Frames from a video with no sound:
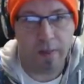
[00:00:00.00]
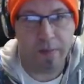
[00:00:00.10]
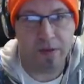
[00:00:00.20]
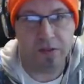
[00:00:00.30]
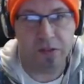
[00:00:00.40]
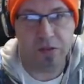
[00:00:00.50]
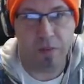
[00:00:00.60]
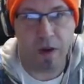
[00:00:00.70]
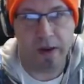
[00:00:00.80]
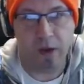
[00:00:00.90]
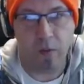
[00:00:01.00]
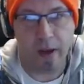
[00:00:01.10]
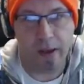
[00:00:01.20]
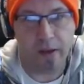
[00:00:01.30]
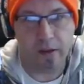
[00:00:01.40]
That person's just mining
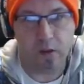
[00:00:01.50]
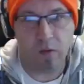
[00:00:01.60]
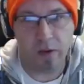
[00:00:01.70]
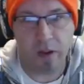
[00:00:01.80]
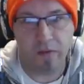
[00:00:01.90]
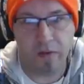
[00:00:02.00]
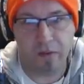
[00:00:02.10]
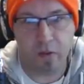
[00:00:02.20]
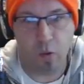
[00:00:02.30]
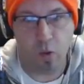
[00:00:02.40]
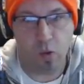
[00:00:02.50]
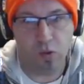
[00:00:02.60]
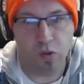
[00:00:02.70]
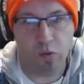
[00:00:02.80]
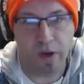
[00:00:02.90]
away. I don't quite know if you have to do
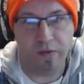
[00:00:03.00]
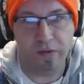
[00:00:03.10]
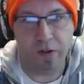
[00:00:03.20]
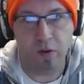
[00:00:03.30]
ores or what you have to do.